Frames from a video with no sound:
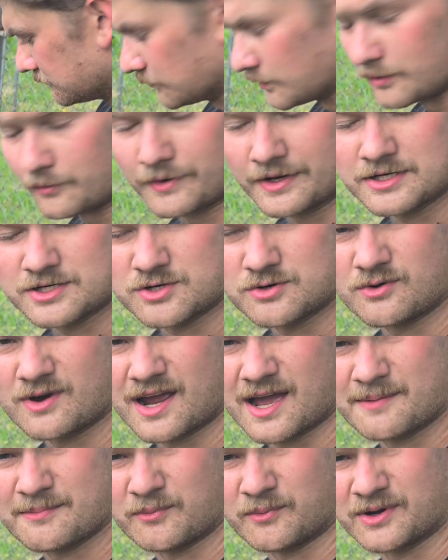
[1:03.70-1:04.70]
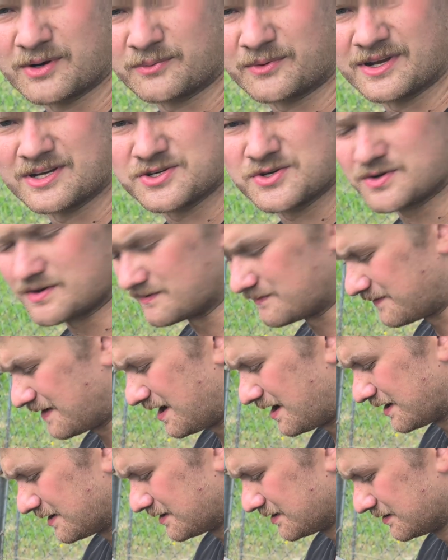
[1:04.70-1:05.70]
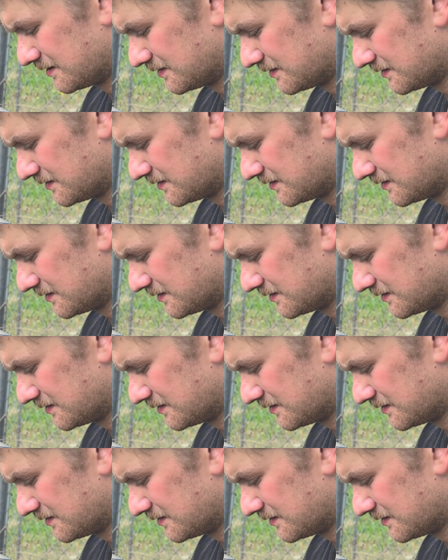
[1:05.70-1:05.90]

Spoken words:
what wrench you grab and what wrench you can find.